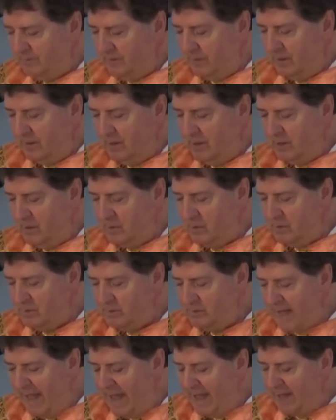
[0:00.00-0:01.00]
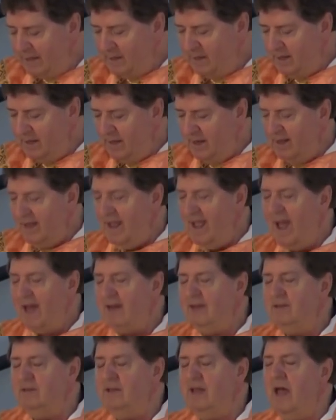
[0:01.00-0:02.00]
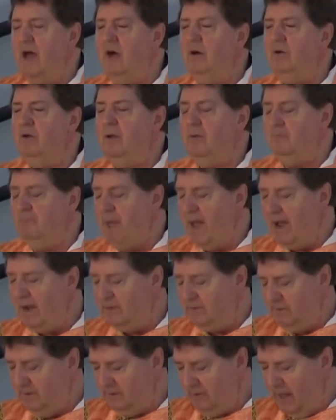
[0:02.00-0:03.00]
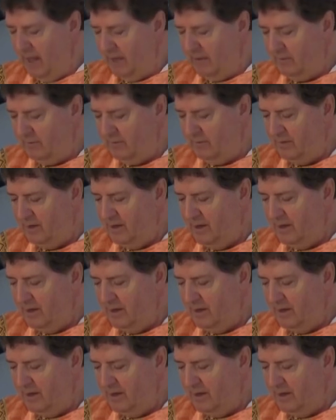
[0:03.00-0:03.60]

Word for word: He was dead and has now come back to life.